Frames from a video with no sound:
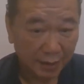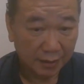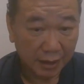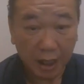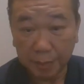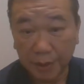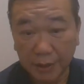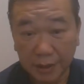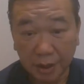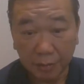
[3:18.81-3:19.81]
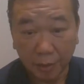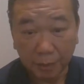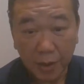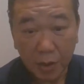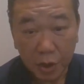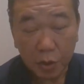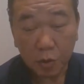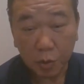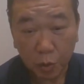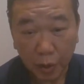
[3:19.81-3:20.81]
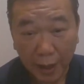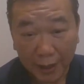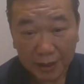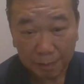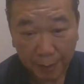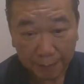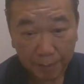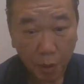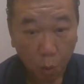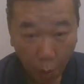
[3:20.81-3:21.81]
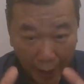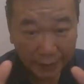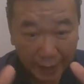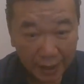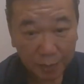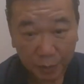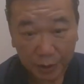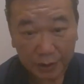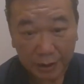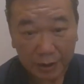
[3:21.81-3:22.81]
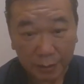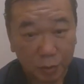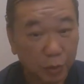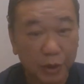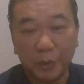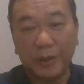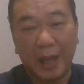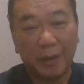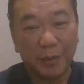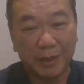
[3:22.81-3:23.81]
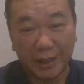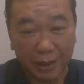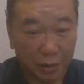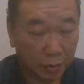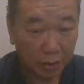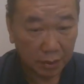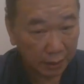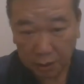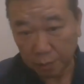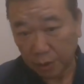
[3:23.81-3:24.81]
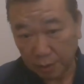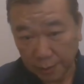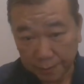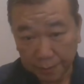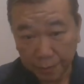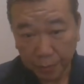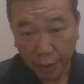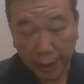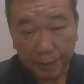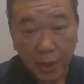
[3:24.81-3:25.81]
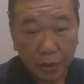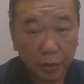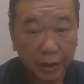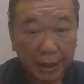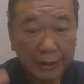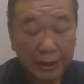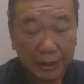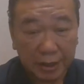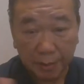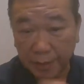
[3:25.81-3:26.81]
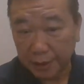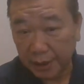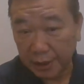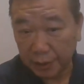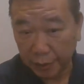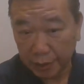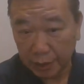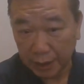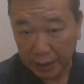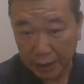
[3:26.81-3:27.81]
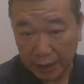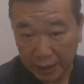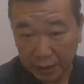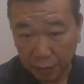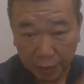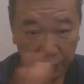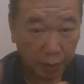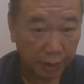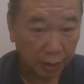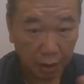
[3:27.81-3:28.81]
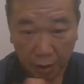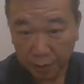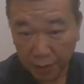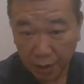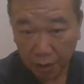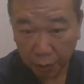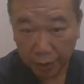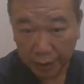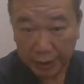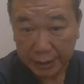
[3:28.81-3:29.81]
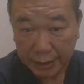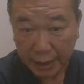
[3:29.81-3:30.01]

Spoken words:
therapeutic system. No, you do not expect one therapeutic system to deal with everything. It's not possible. Okay, so each system are dealing with what I call with this